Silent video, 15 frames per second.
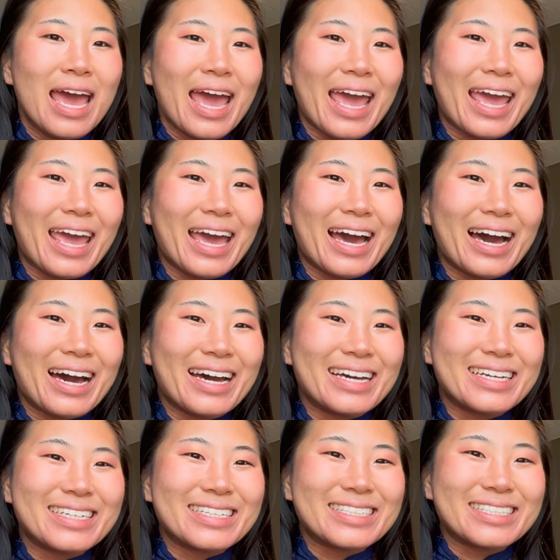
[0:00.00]

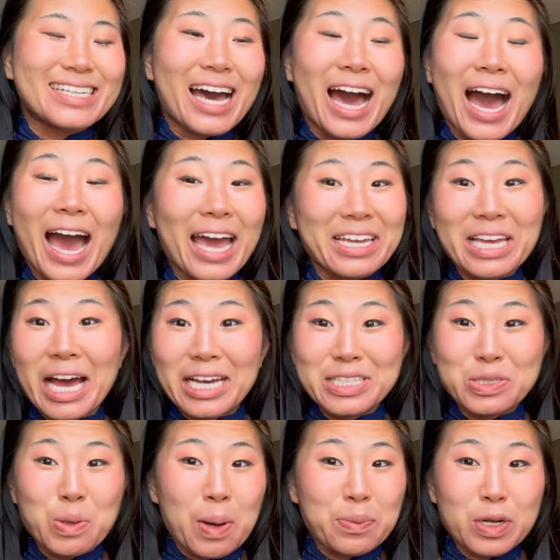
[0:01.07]
and I, yeah,
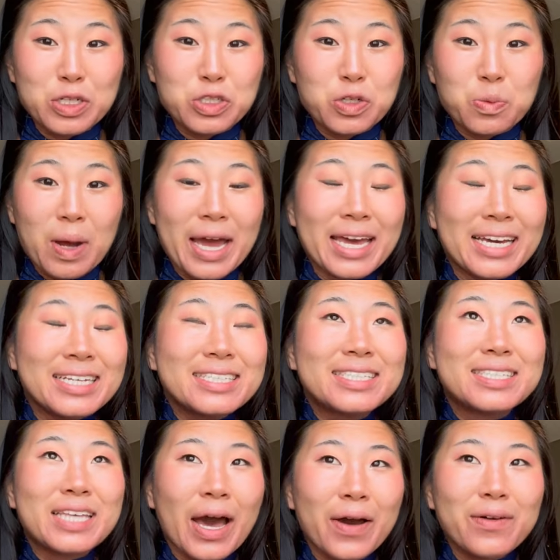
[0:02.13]
so I'm not sure why it's
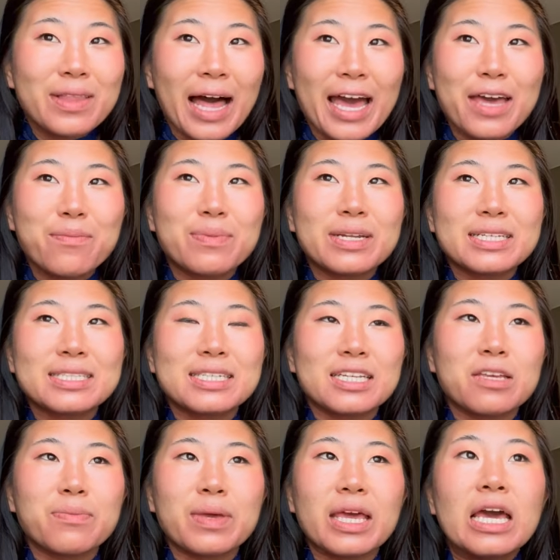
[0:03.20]
so light, but it's
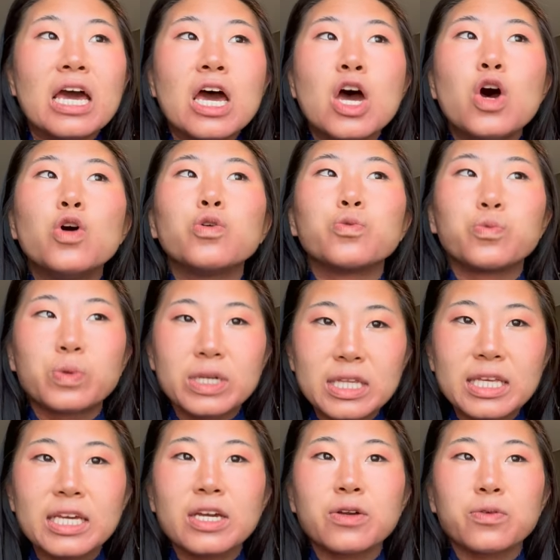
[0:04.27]
gonna be
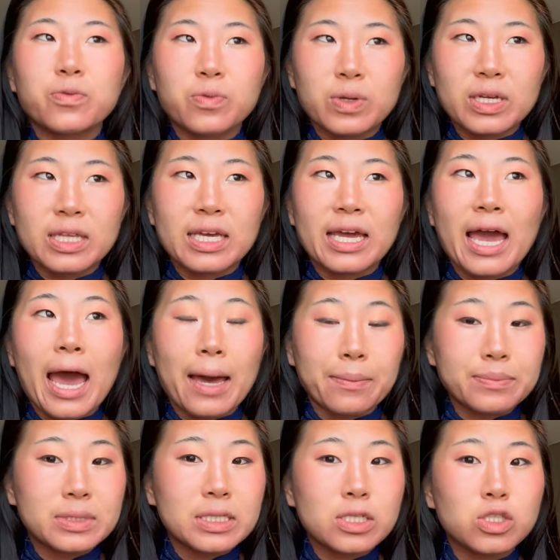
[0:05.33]
really, really
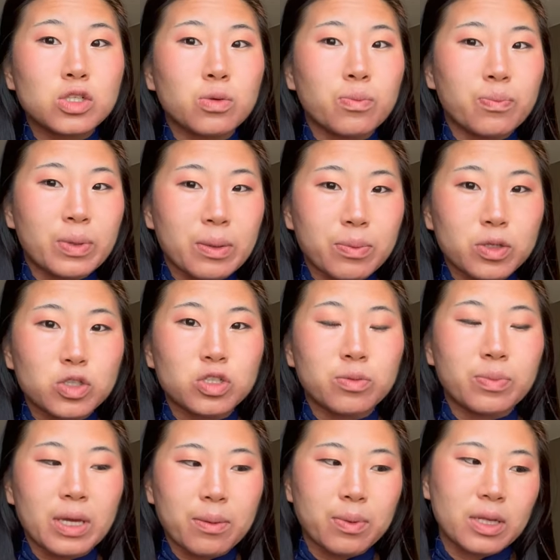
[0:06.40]
empty. So people should
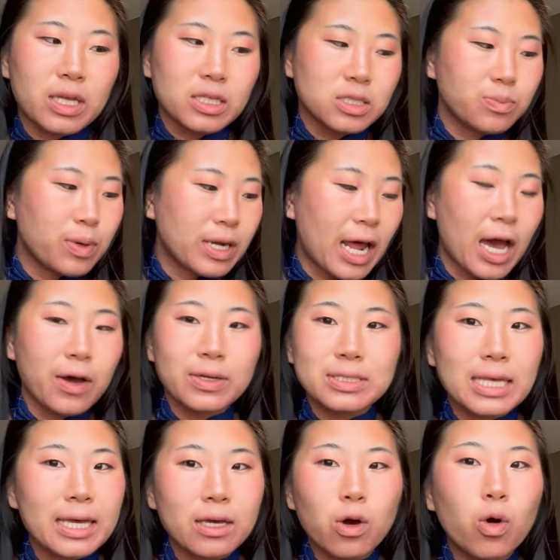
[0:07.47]
be able to spread out. It's
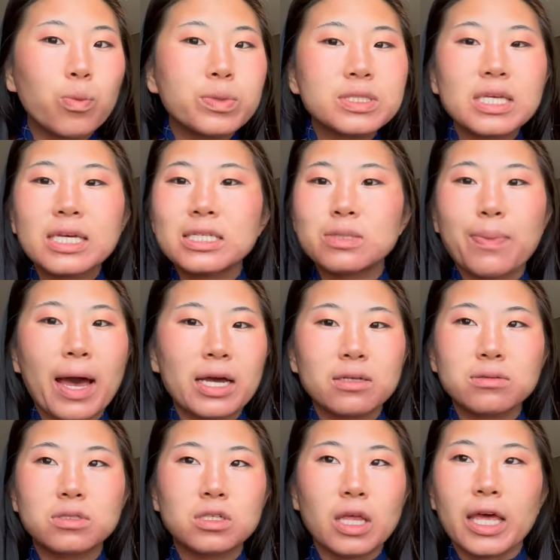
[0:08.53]
like almost like it's
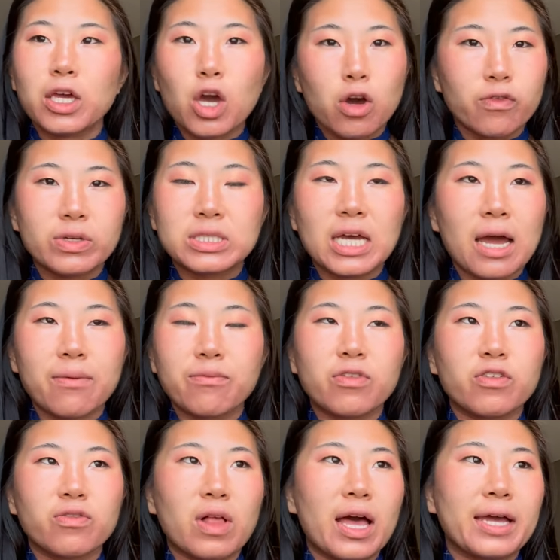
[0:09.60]
back to like COVID time for
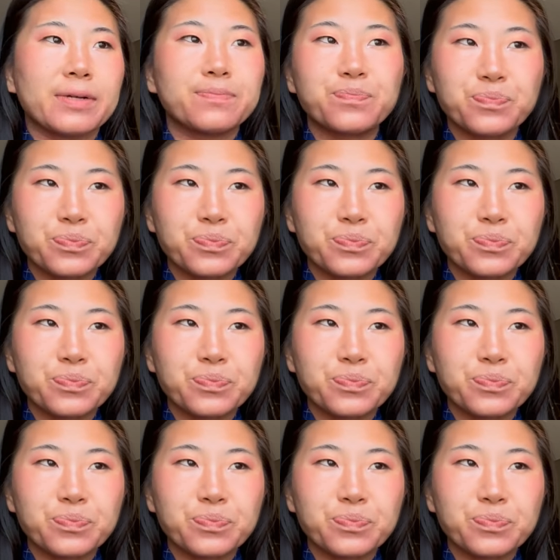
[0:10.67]
flying.